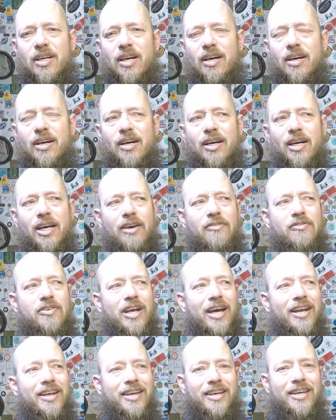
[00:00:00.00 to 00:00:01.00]
Every
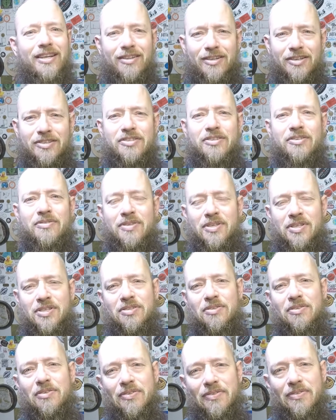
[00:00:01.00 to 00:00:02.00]
now and again I like to do this
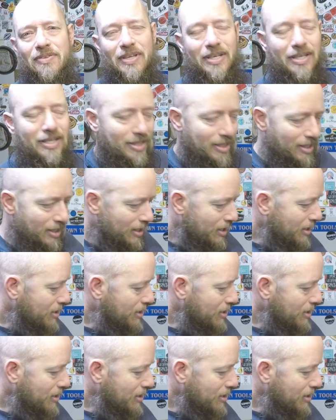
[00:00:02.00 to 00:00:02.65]
sort of thing.